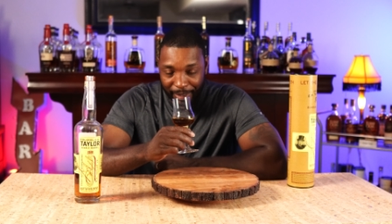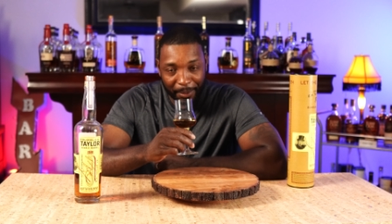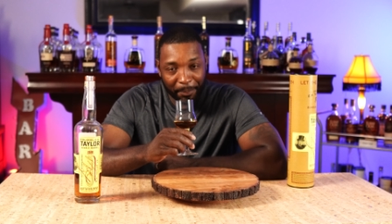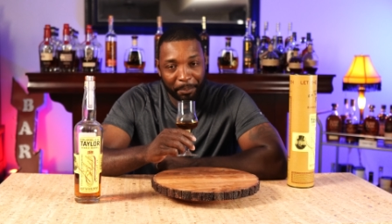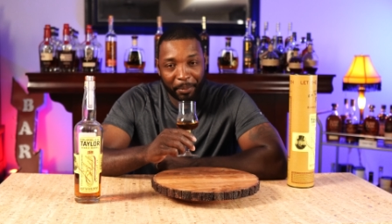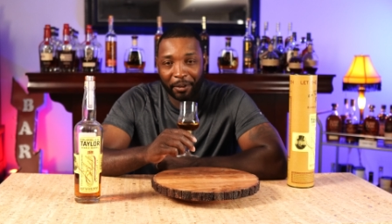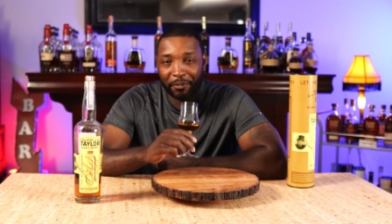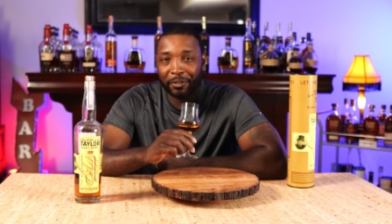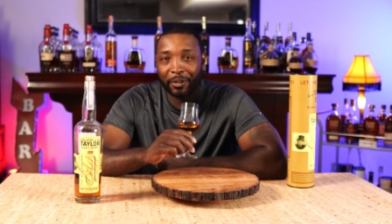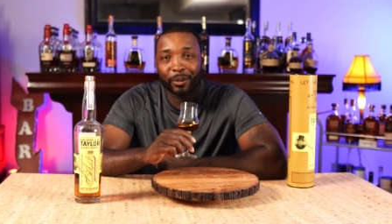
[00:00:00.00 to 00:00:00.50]

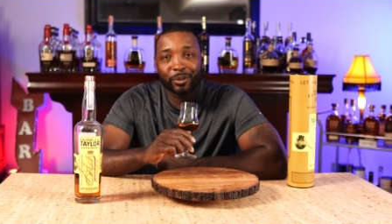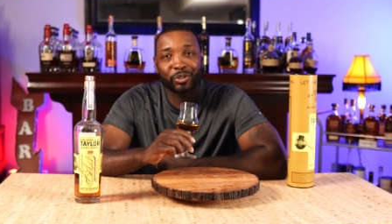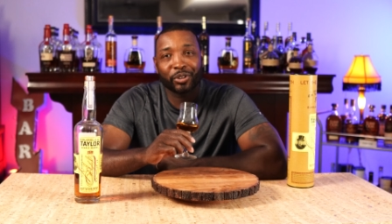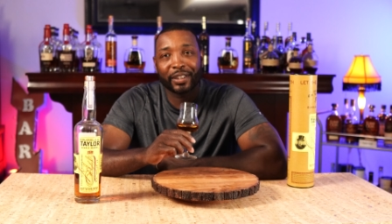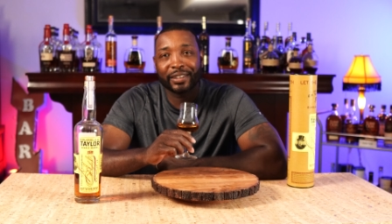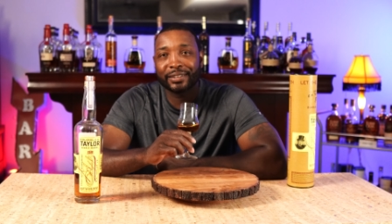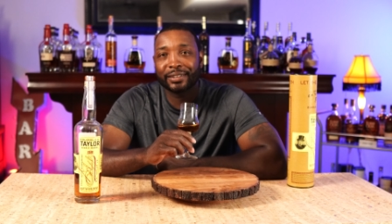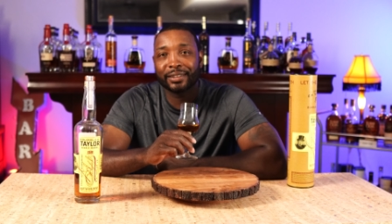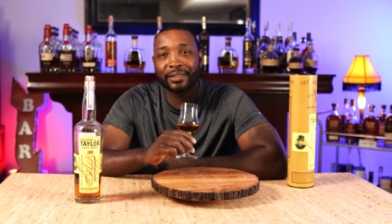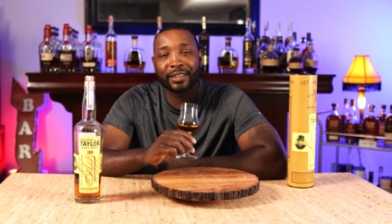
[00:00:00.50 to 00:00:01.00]
Buffalo
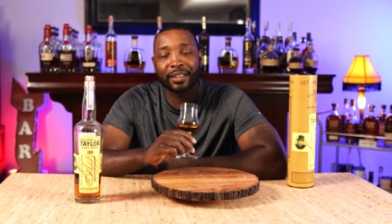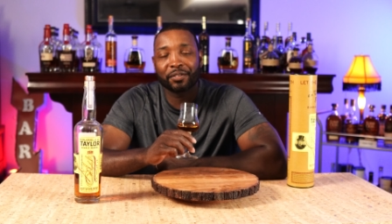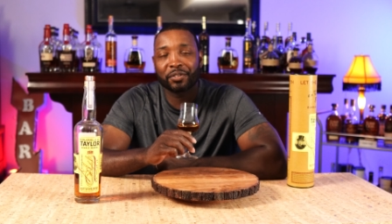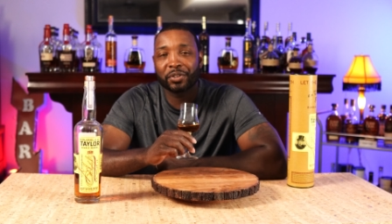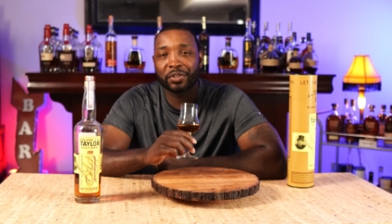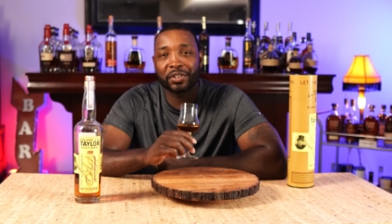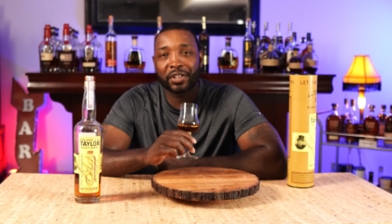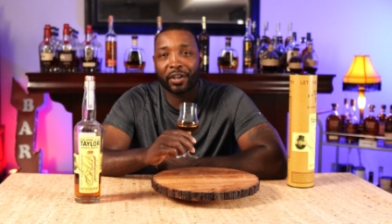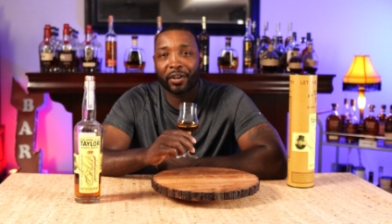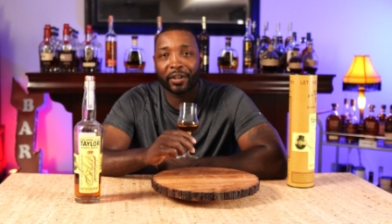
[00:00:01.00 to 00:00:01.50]
Trace just gives
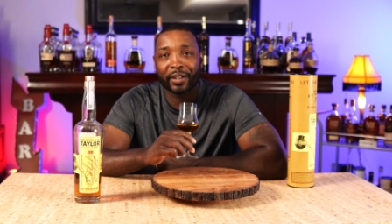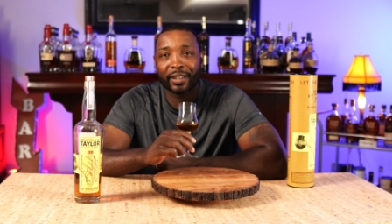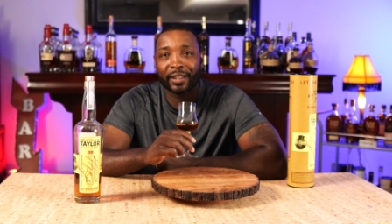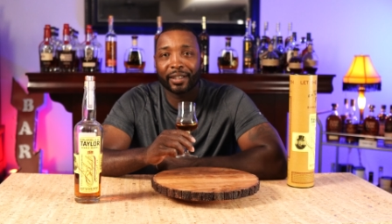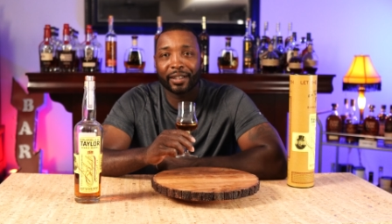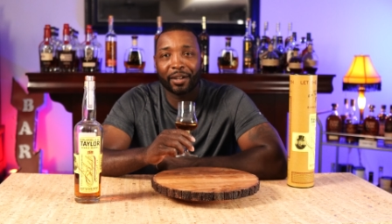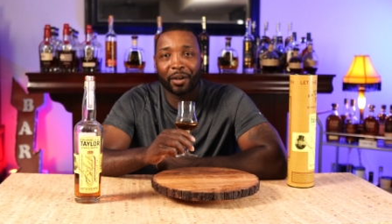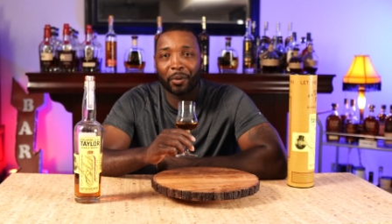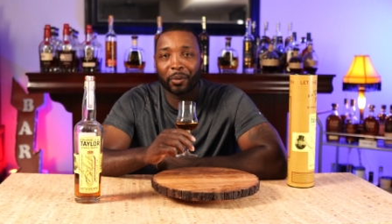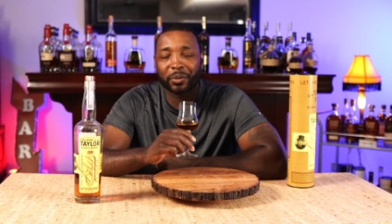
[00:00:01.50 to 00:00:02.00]
you cherry in
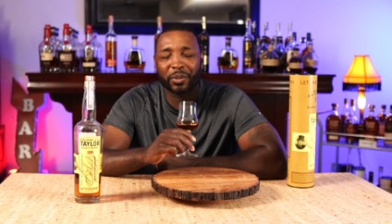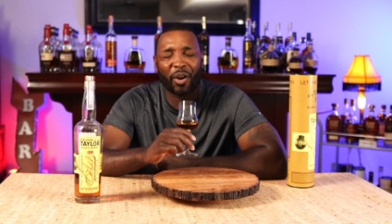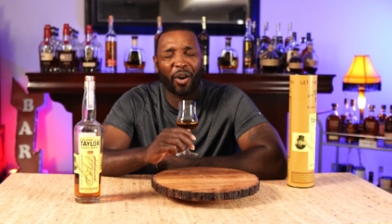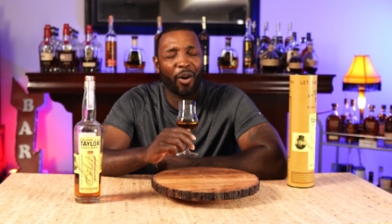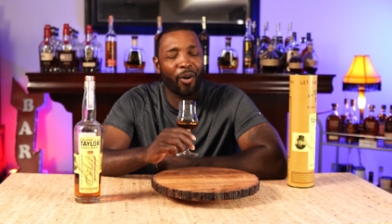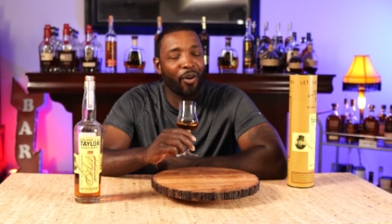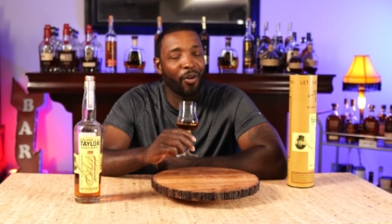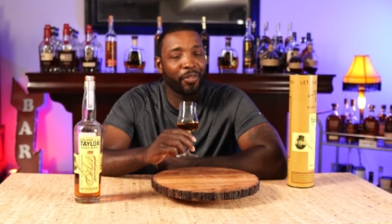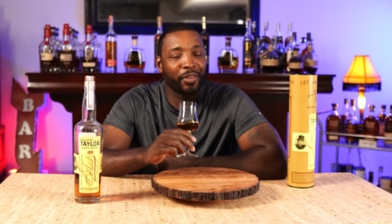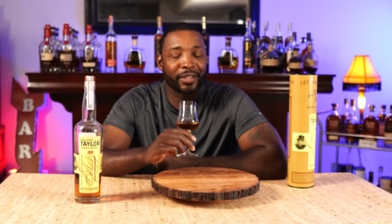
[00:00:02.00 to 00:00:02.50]
the nose
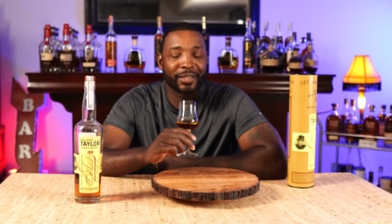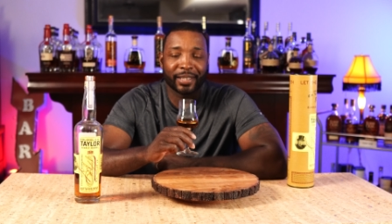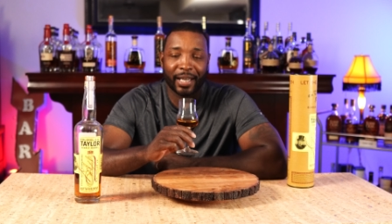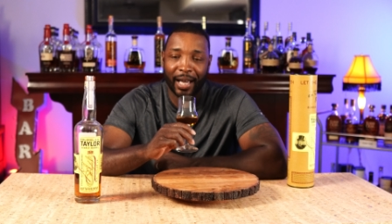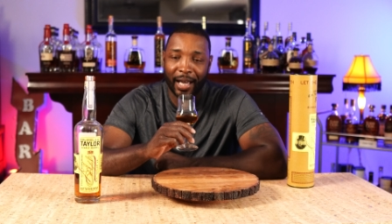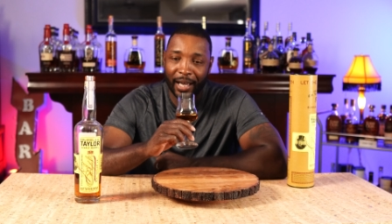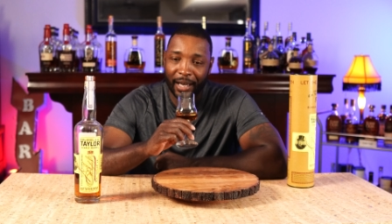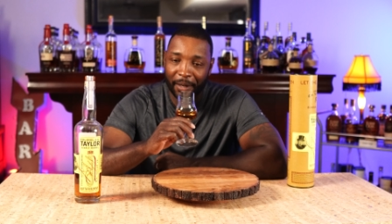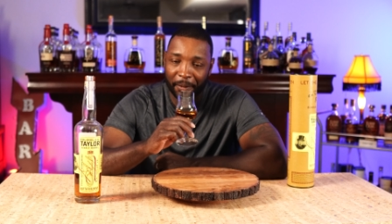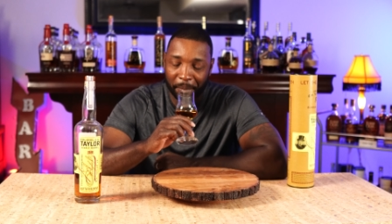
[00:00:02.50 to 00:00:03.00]
all the
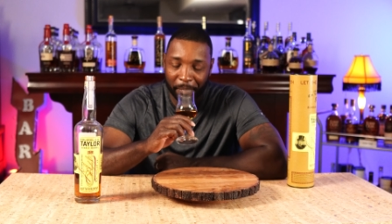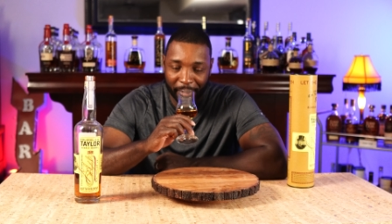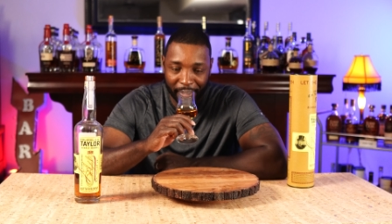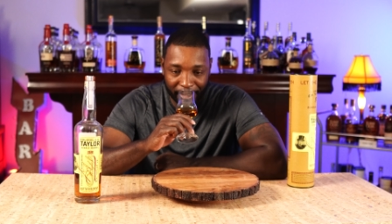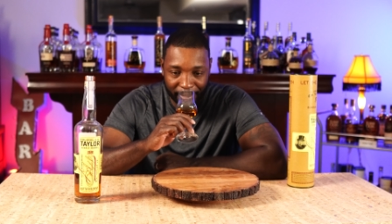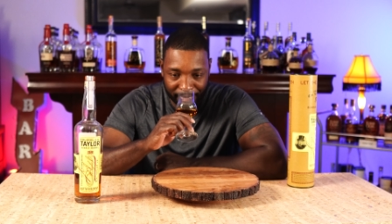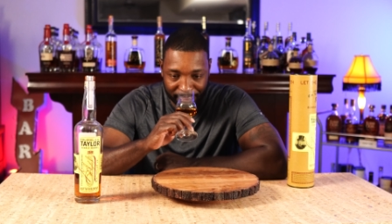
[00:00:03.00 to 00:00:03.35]
time, man.